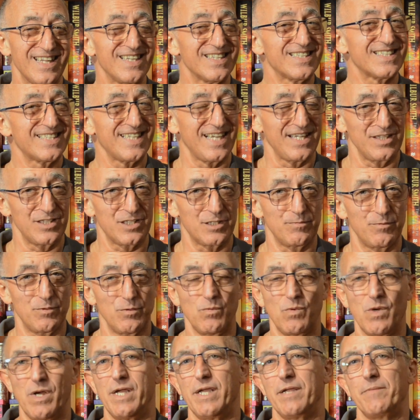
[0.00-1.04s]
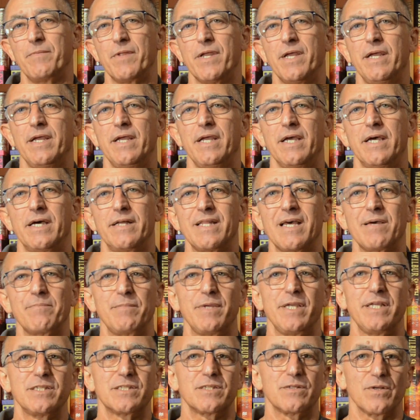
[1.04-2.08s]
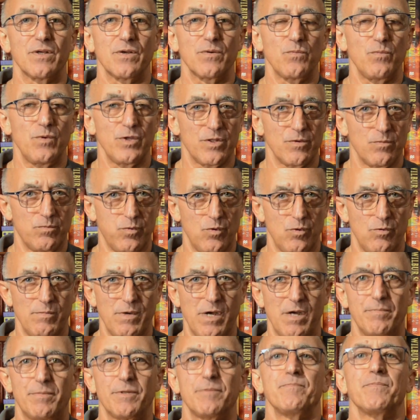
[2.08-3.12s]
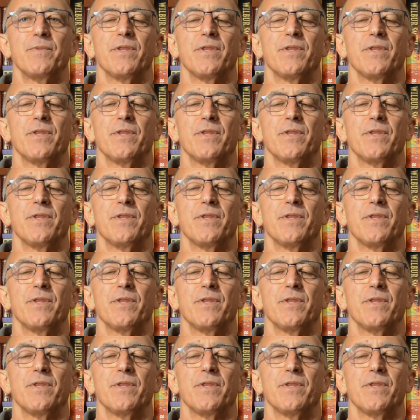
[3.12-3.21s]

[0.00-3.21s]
a sensible way. And that means with a warm-up.